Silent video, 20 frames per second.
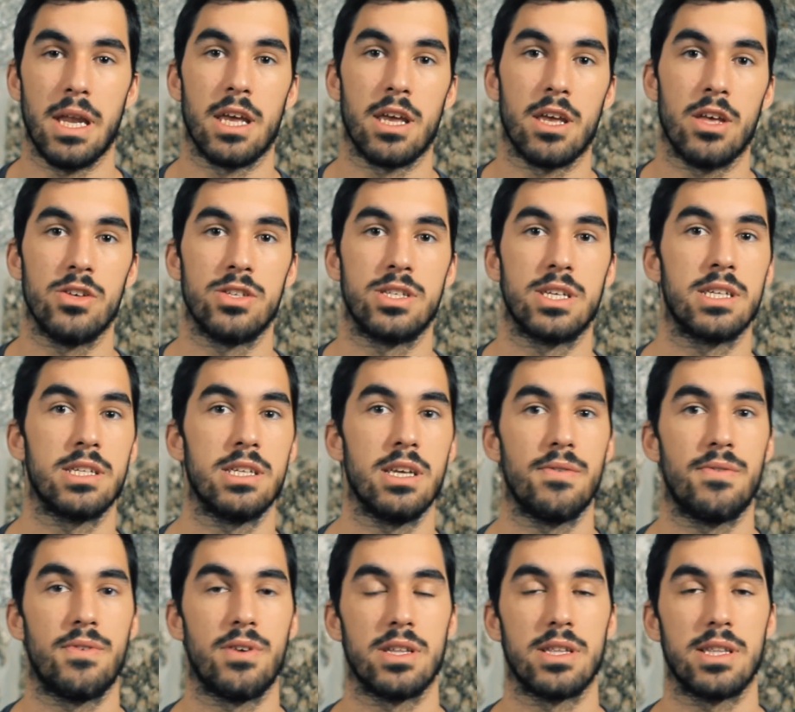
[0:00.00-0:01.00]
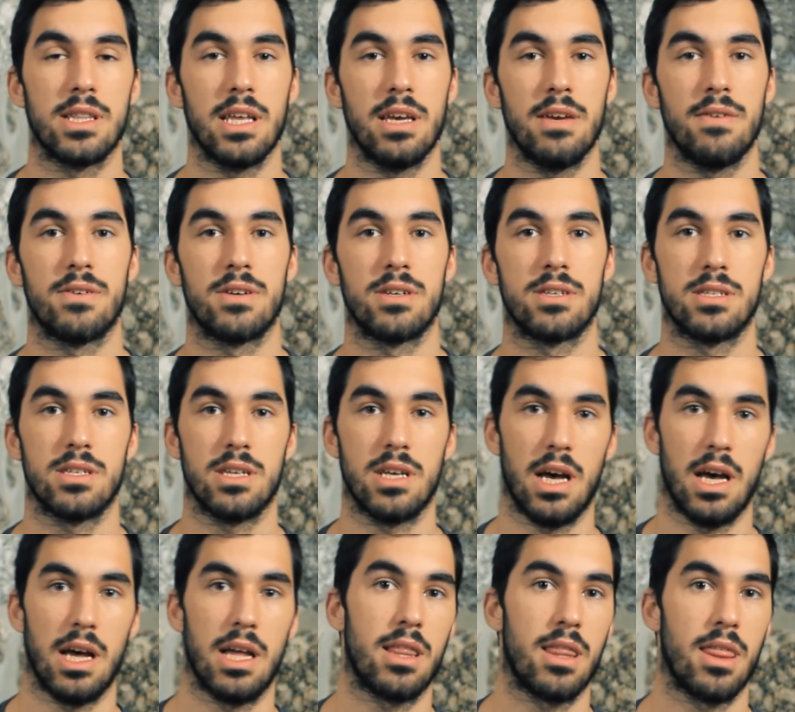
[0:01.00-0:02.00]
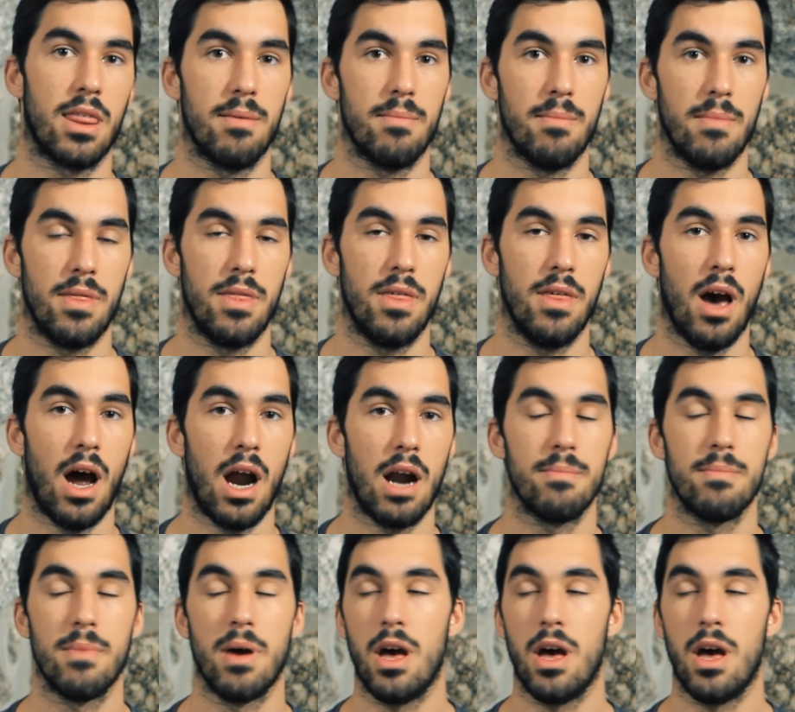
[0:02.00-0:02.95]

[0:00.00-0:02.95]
using different levers at the arm.